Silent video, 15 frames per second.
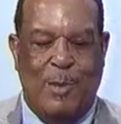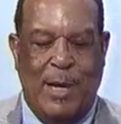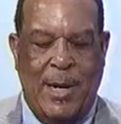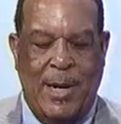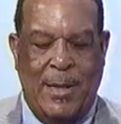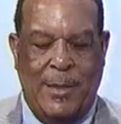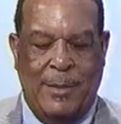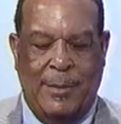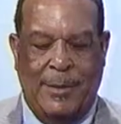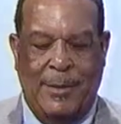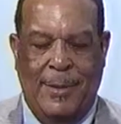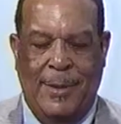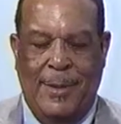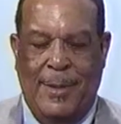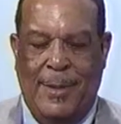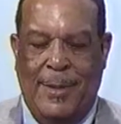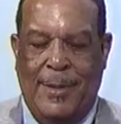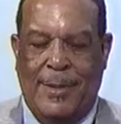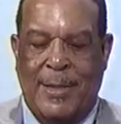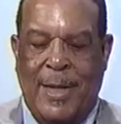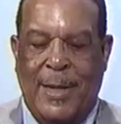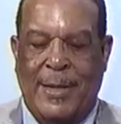Reggie Brown and
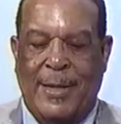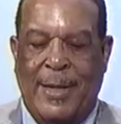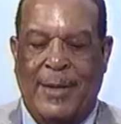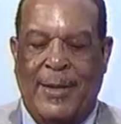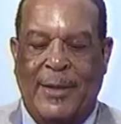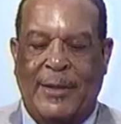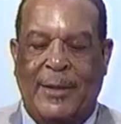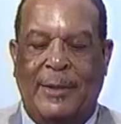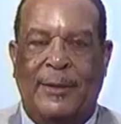Charlie Taylor.